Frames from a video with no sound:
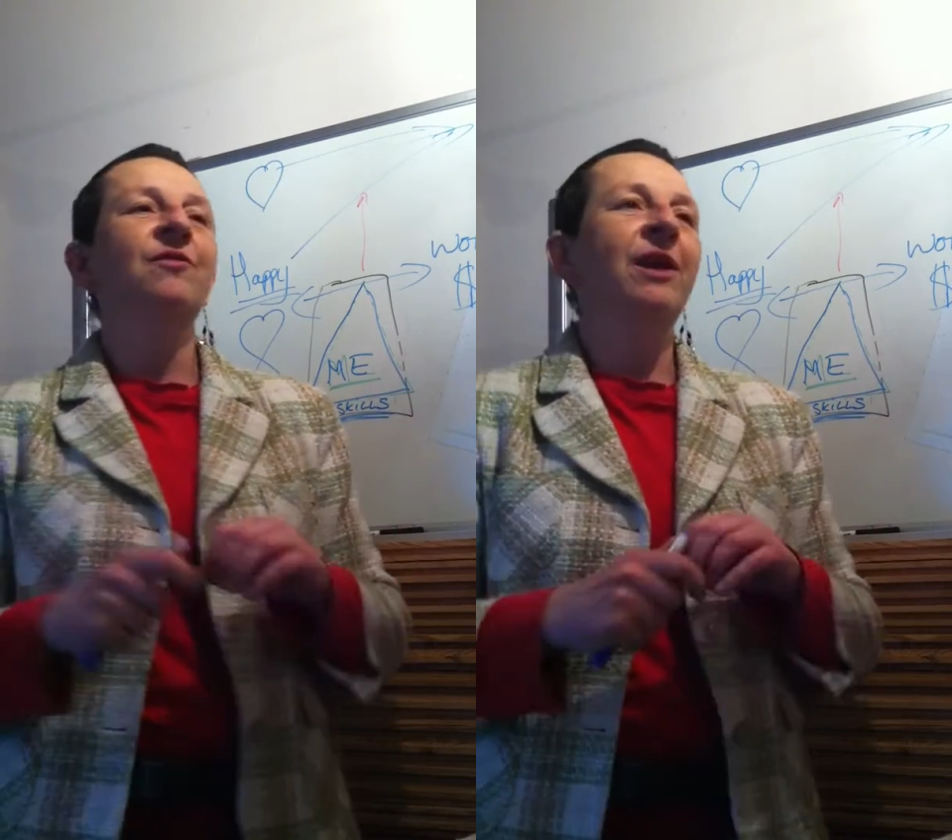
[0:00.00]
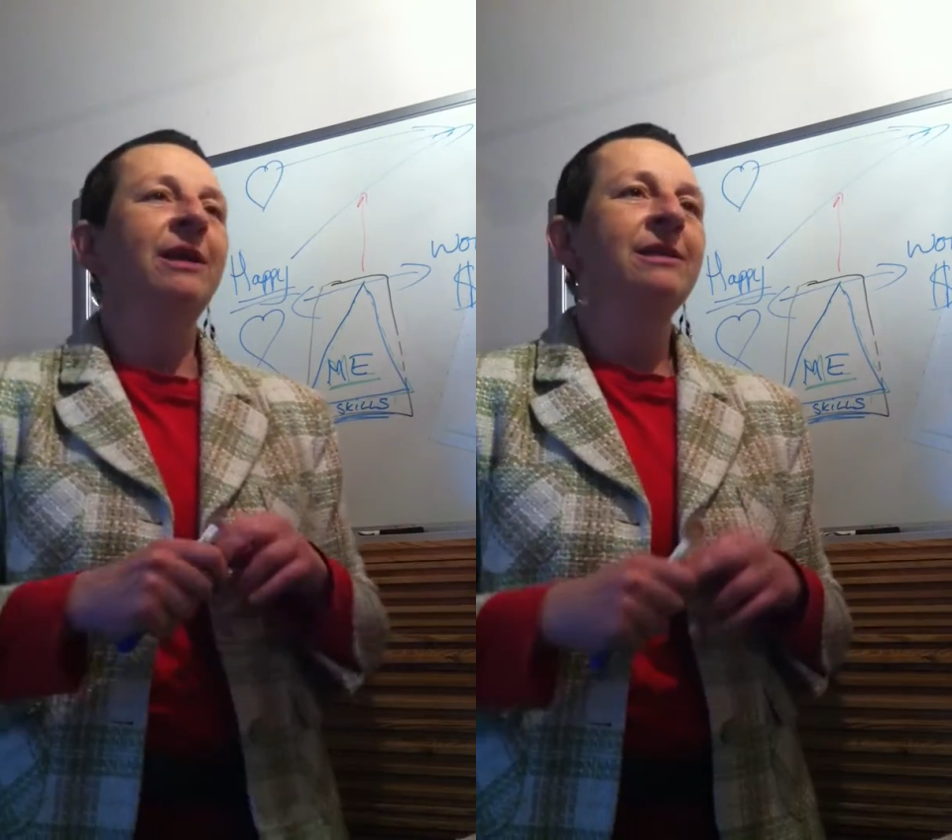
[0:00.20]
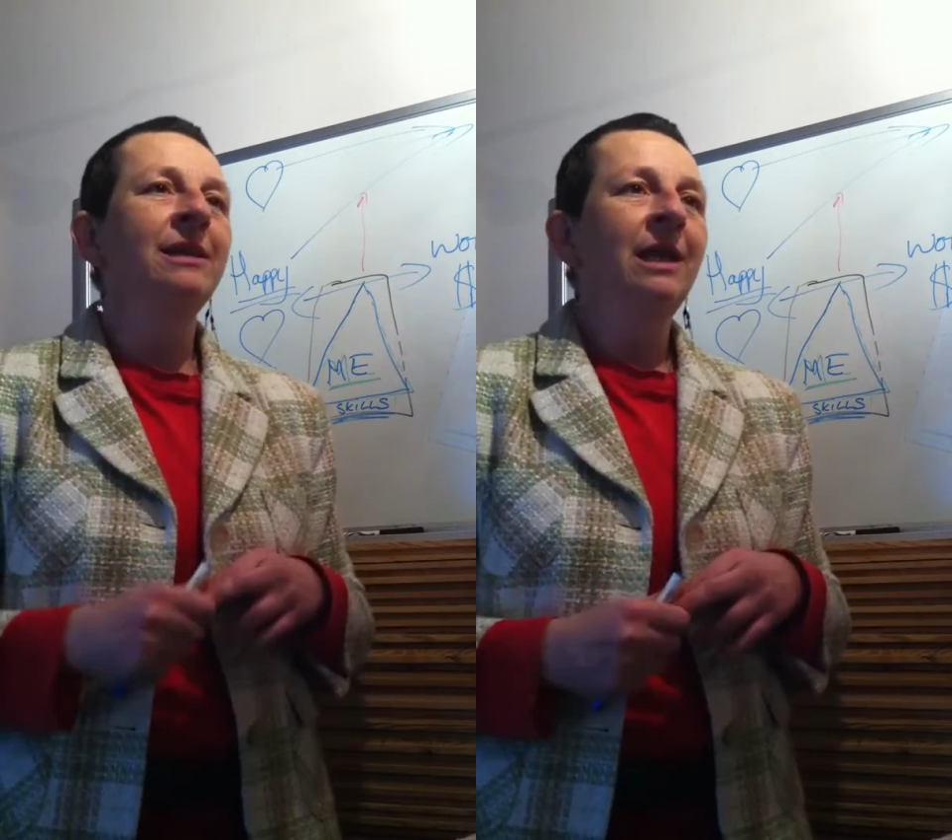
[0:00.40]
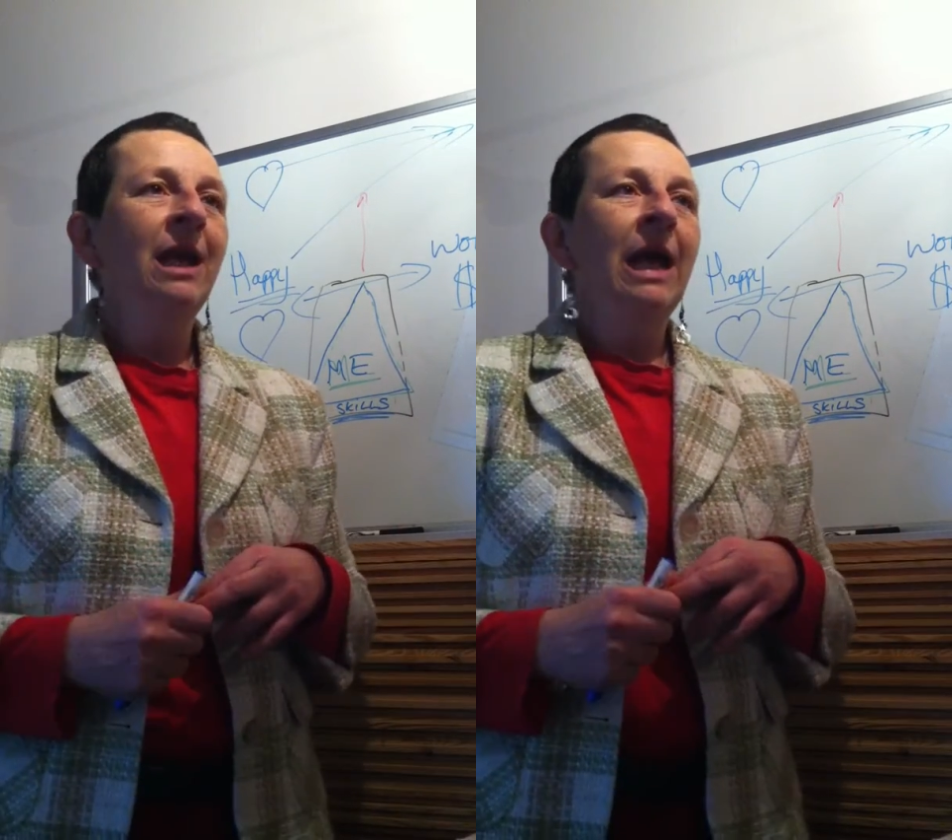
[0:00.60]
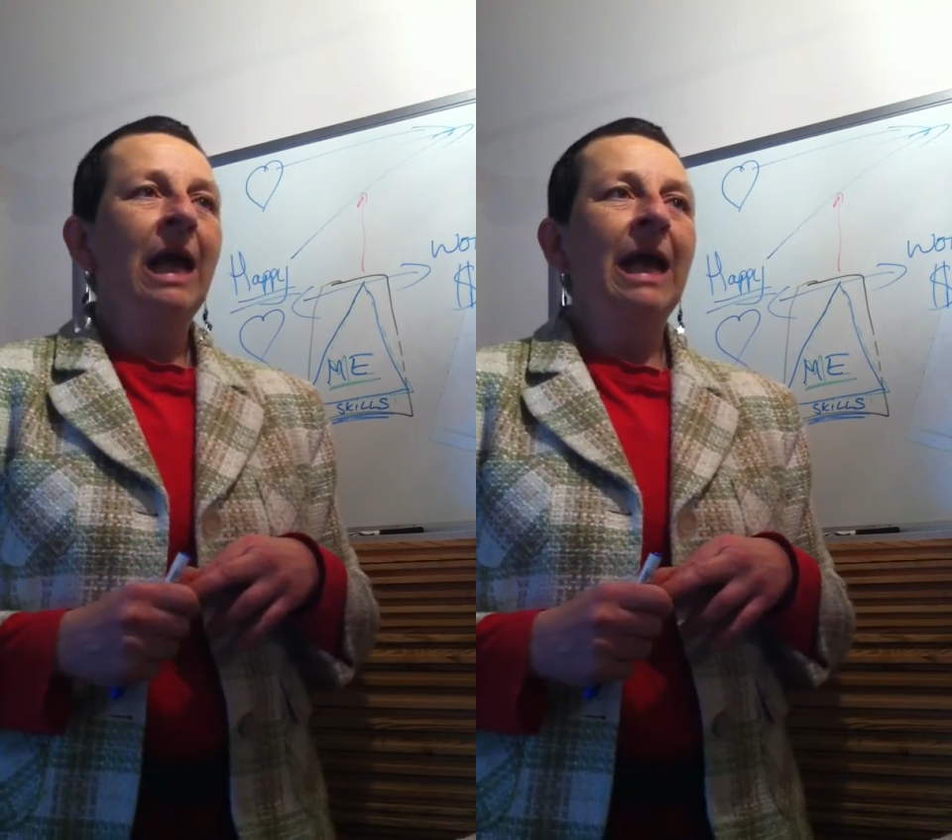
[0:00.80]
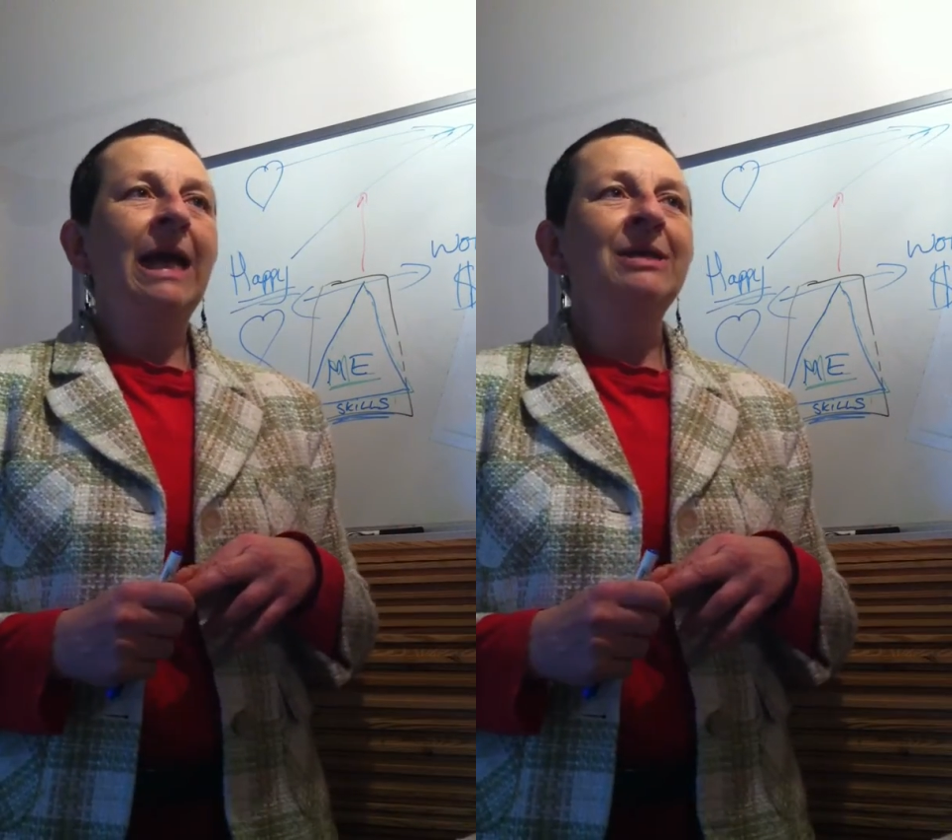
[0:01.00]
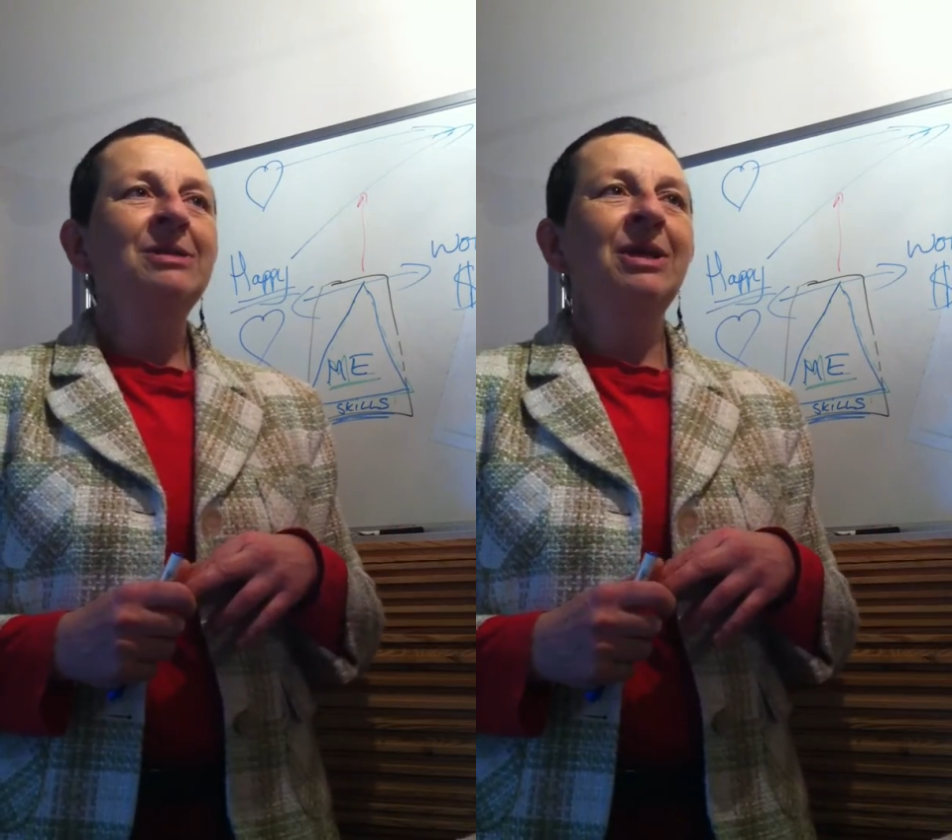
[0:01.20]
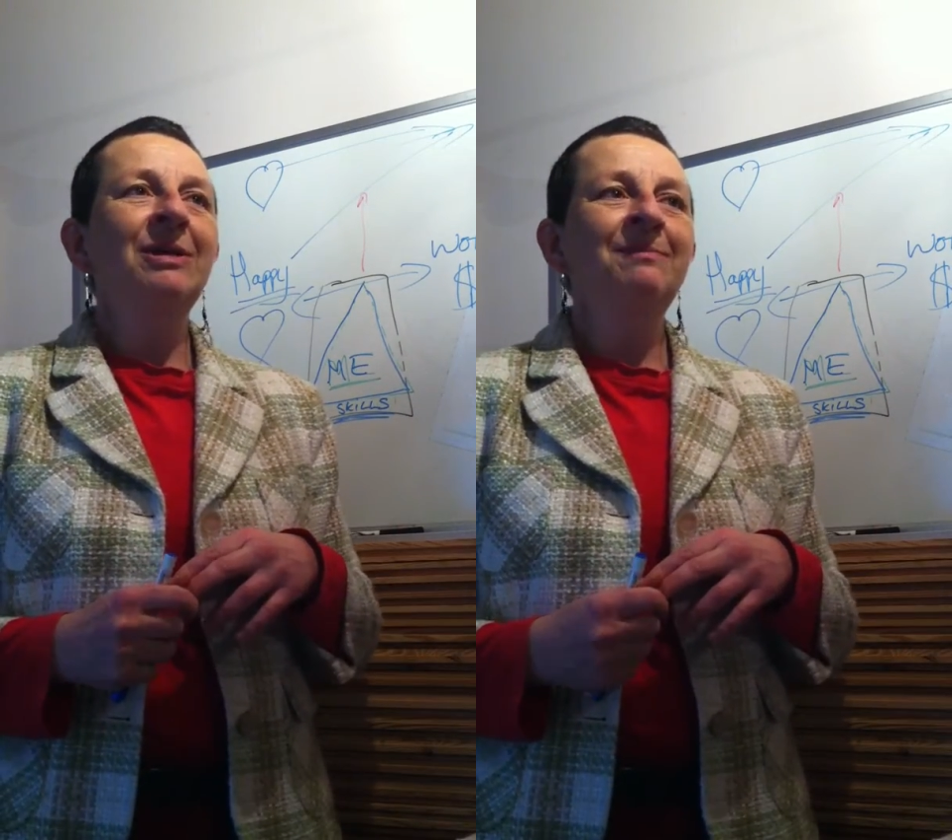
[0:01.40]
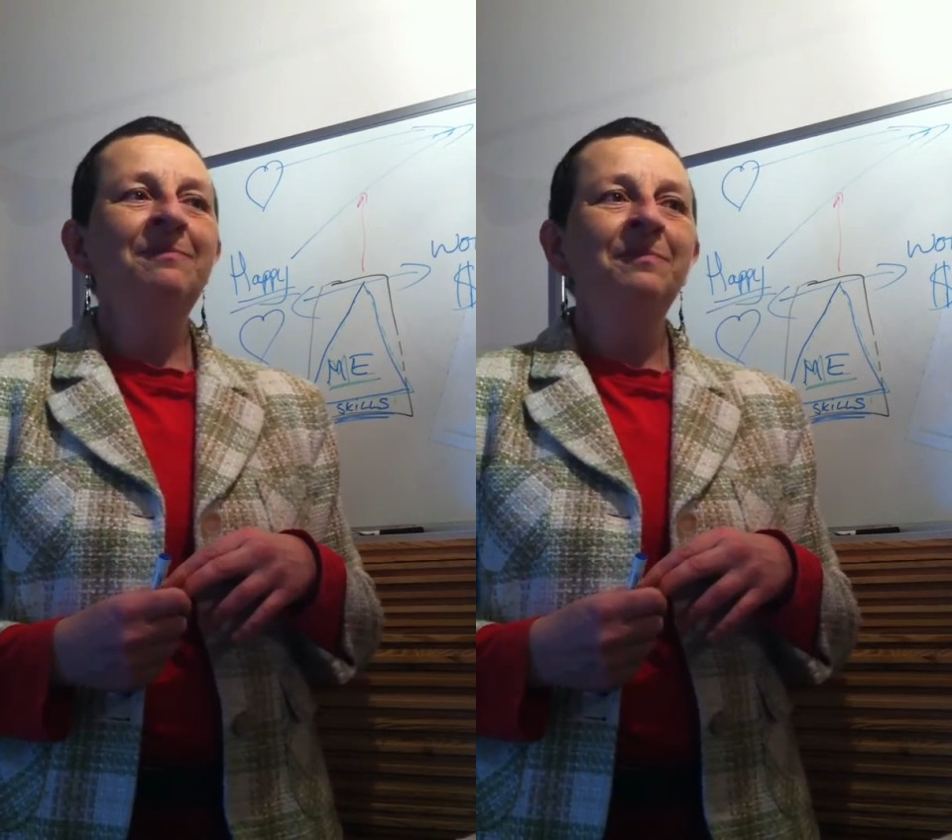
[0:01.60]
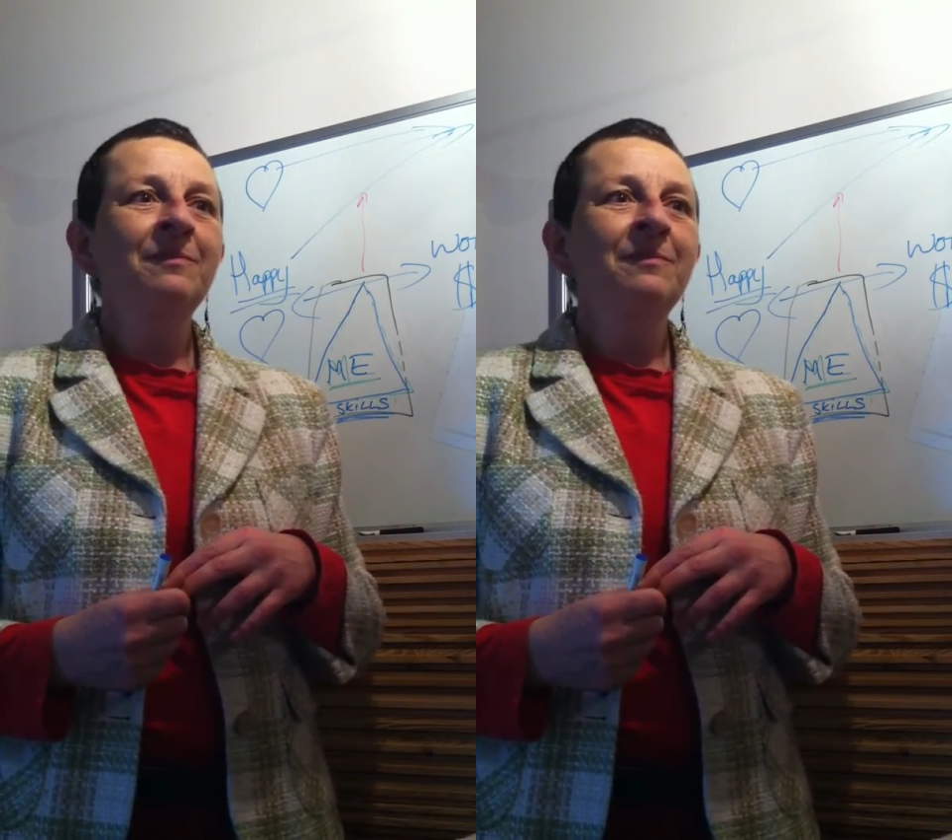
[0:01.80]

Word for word: fete, and um,